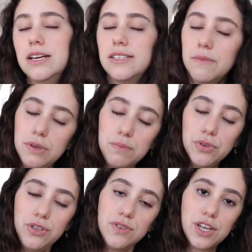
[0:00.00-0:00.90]
Some
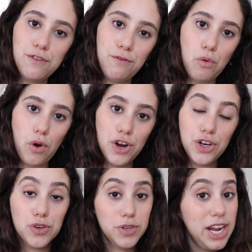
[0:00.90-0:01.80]
people use it for
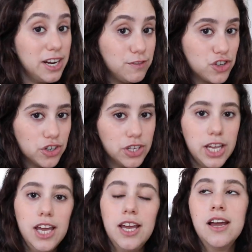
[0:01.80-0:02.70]
creative
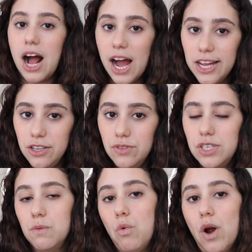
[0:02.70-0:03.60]
journaling. I
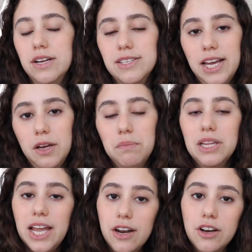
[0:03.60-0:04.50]
used it more as like a
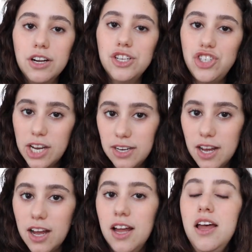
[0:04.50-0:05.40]
planner,
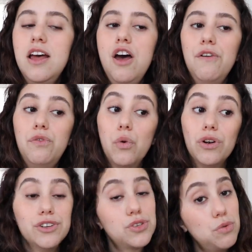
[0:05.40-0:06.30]
agenda,
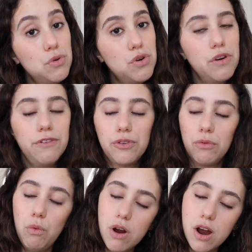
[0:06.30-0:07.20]
for school,
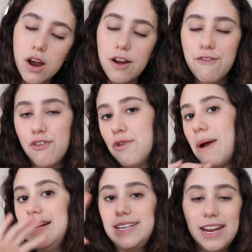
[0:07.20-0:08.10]
for work, for
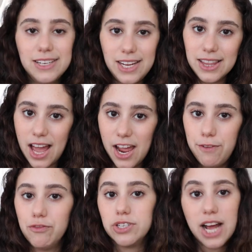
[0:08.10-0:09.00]
my day-to-day life, for